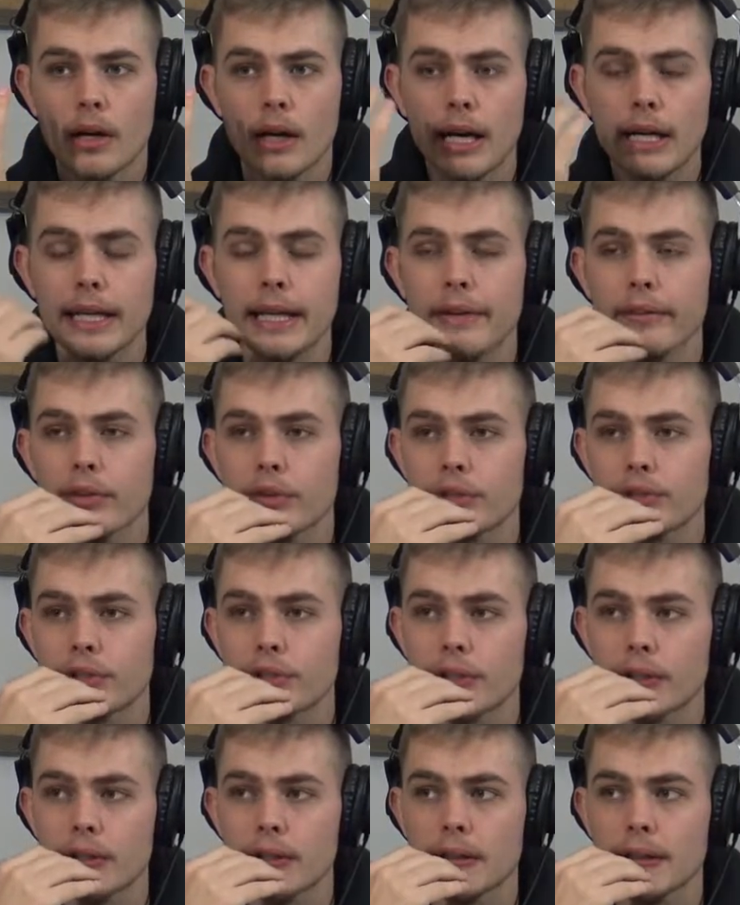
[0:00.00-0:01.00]
never
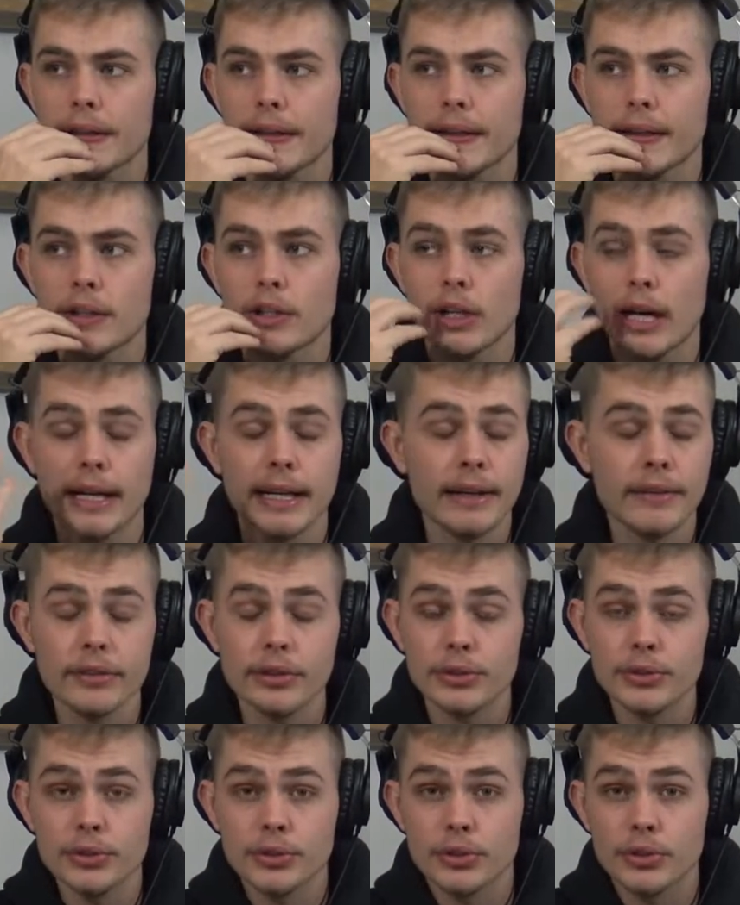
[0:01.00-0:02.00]

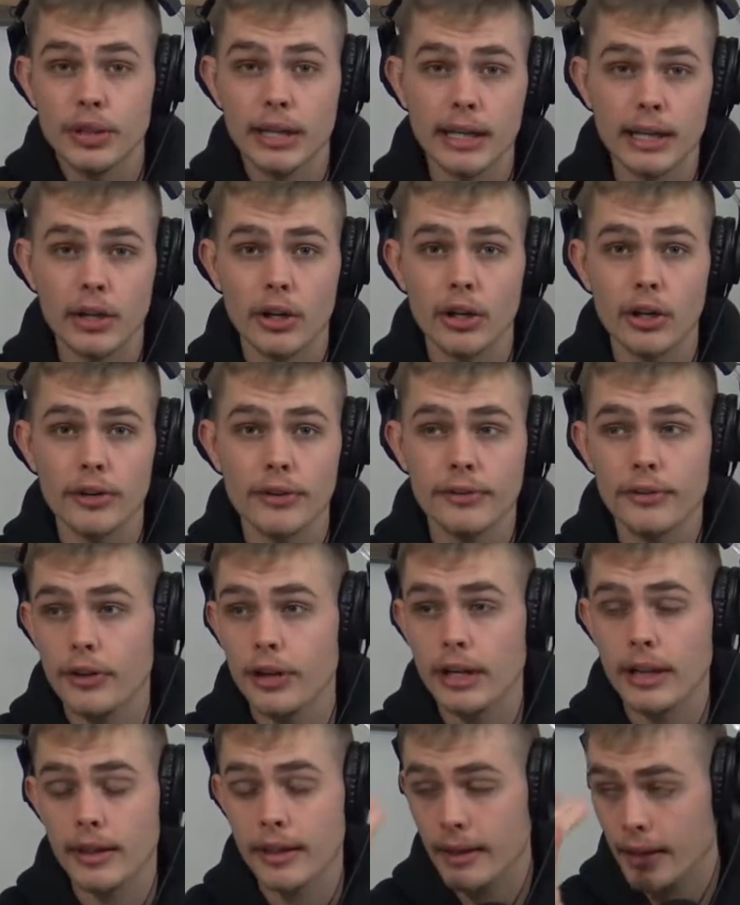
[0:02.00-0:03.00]
used a credit card for
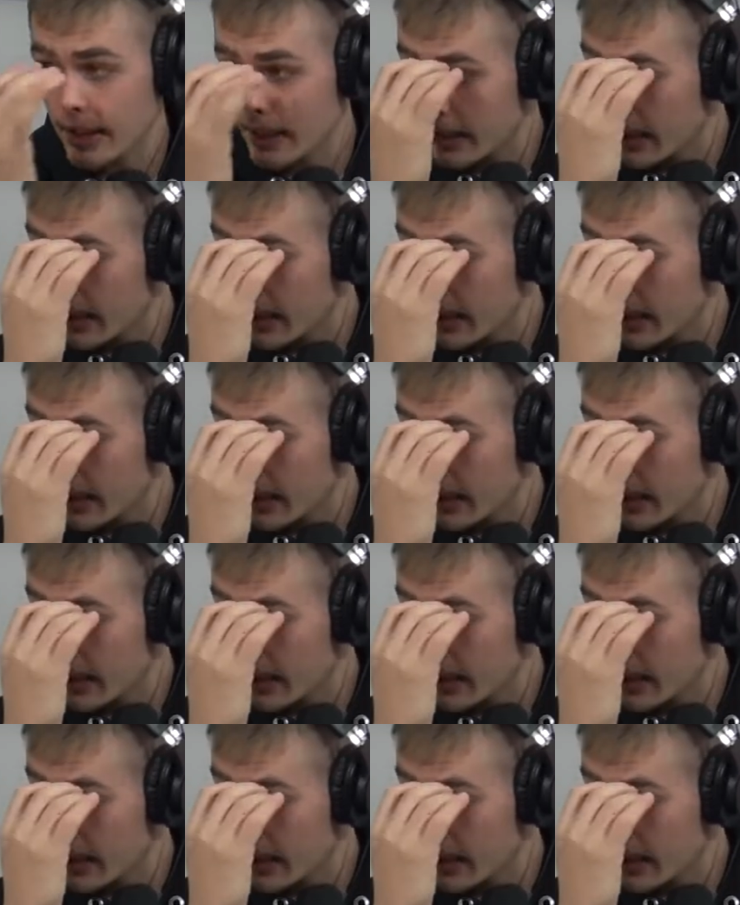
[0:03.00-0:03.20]
anything.